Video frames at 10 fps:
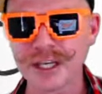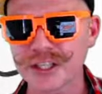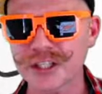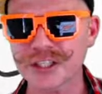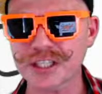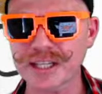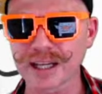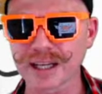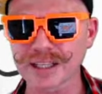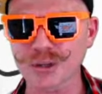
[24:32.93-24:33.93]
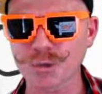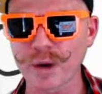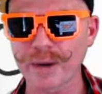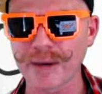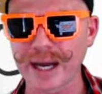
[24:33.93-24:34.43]
Just to tell us
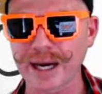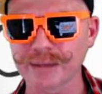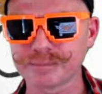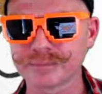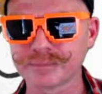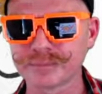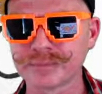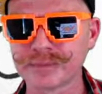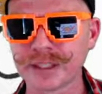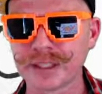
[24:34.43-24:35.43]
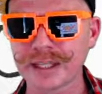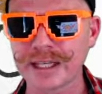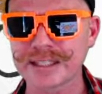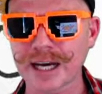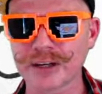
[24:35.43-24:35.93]
where we are.
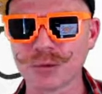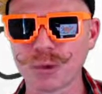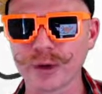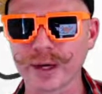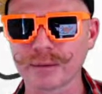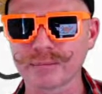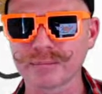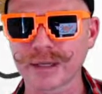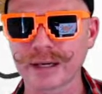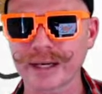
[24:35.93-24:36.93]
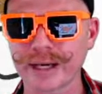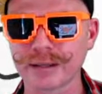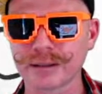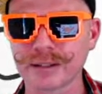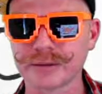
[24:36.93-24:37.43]
It's underwater. Okay,
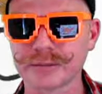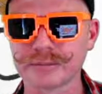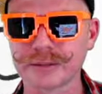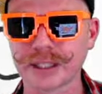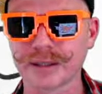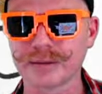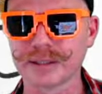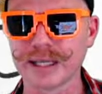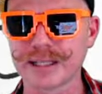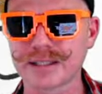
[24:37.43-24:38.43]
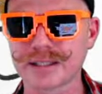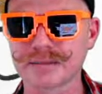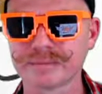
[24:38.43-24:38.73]
cool. So let's,